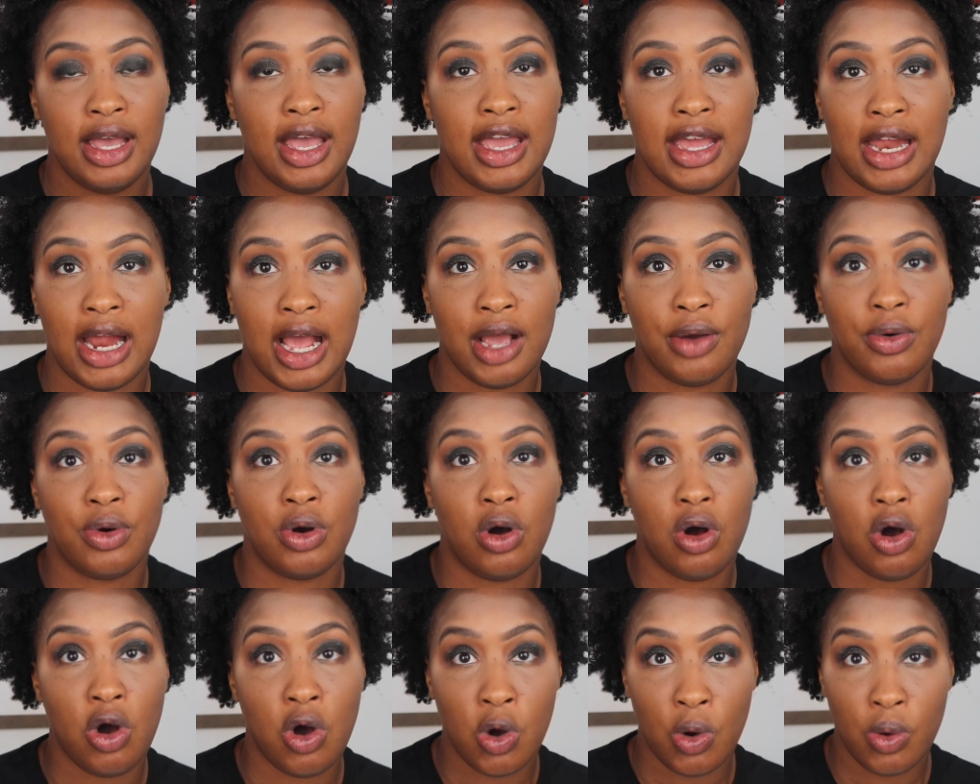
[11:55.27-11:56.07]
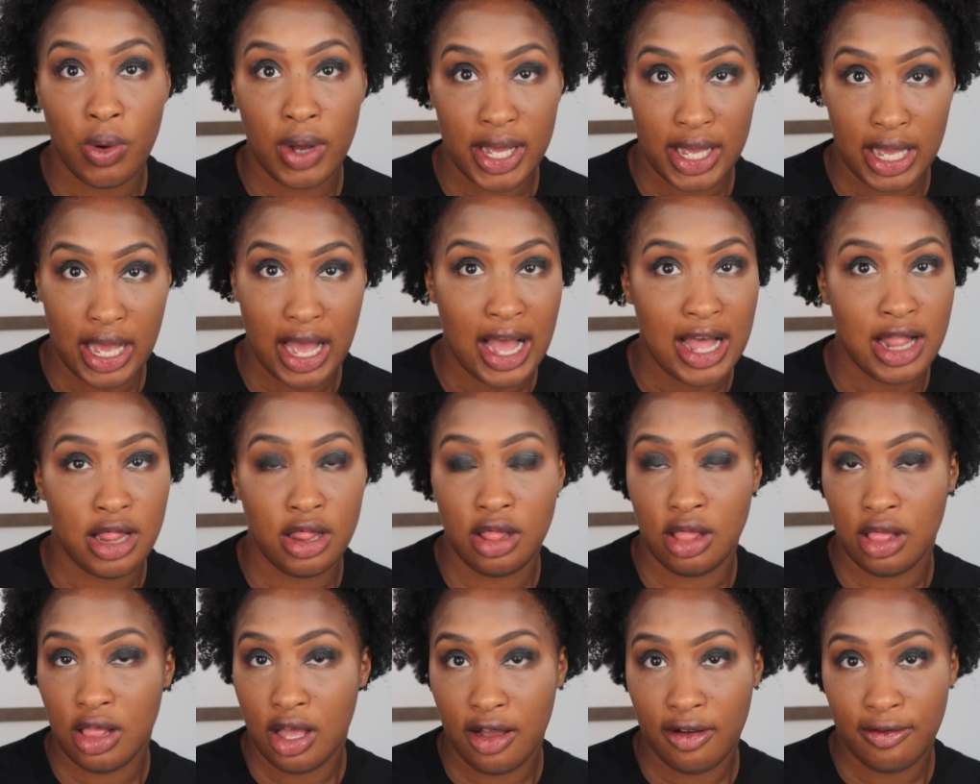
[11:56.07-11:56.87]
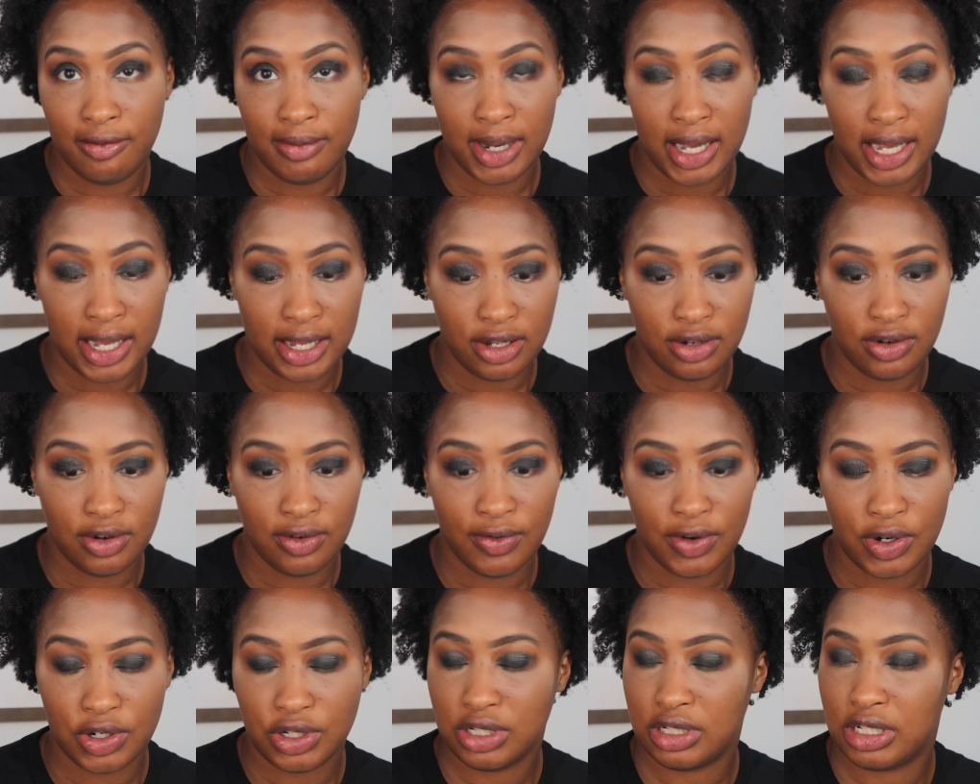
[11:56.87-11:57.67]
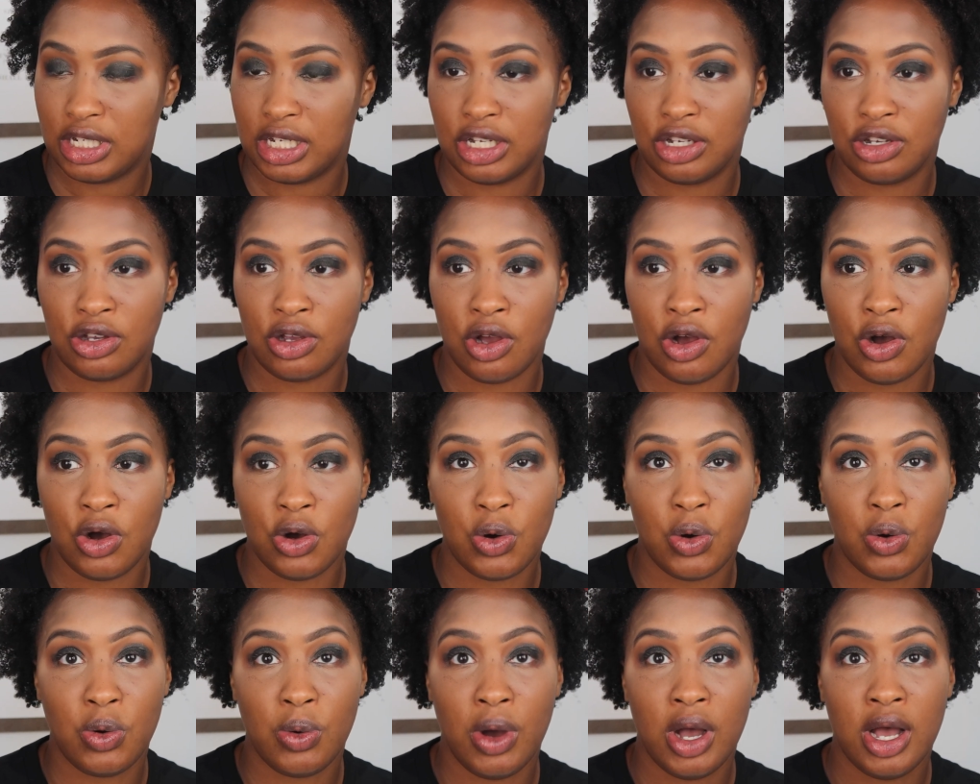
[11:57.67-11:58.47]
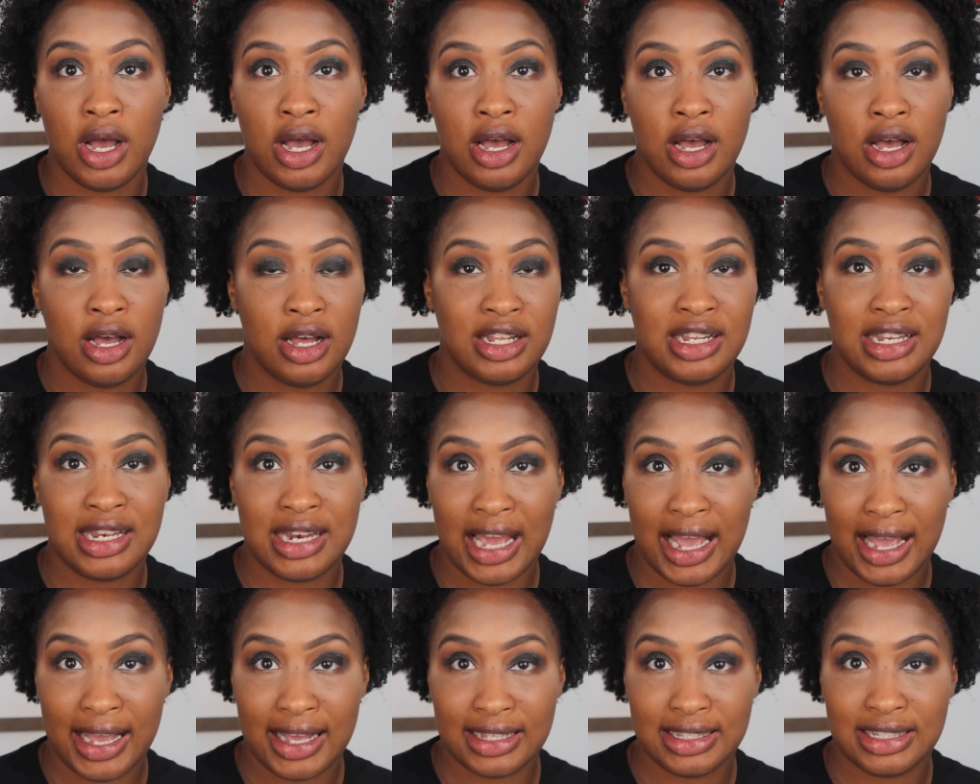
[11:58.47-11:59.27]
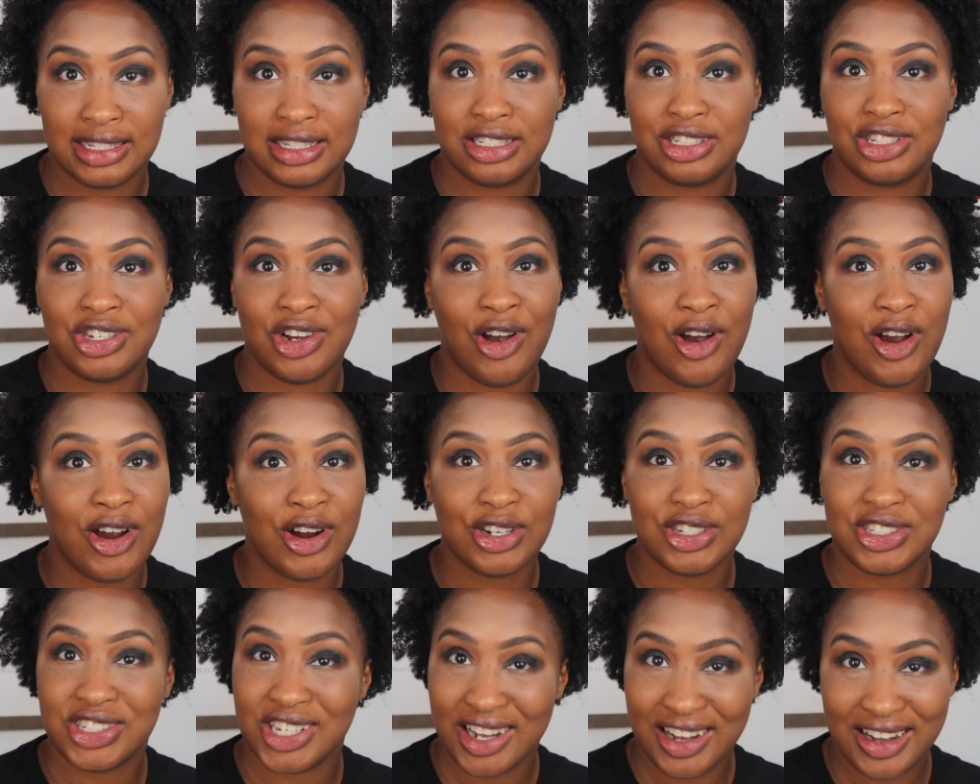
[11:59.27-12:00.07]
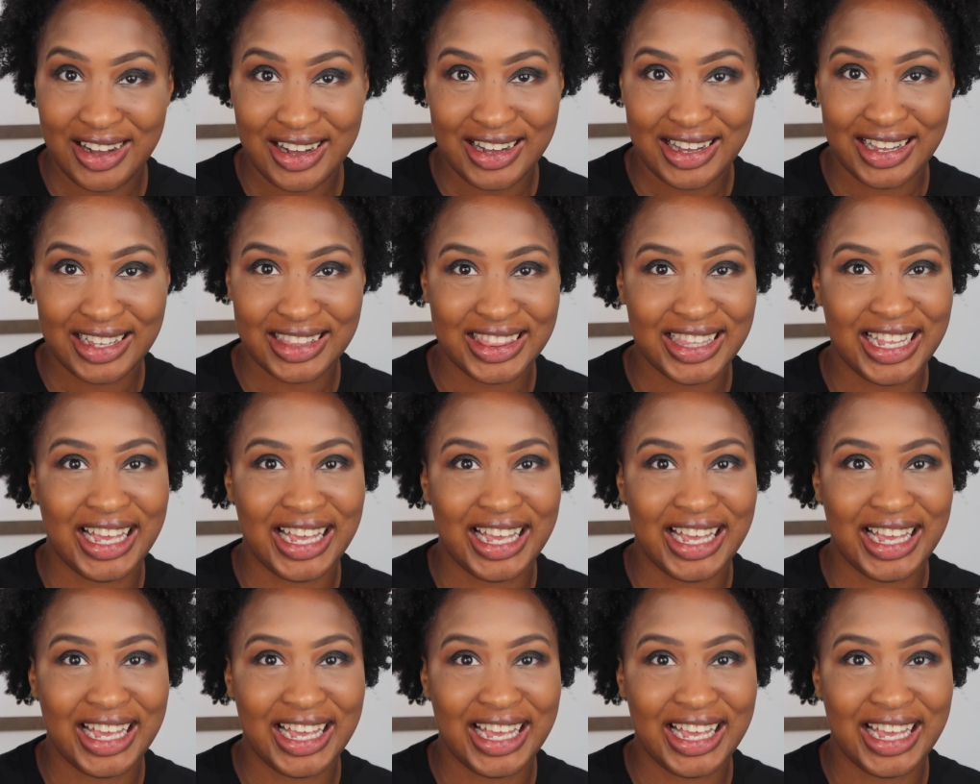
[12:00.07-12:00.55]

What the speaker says: And I love my university. Go Knights, charge on.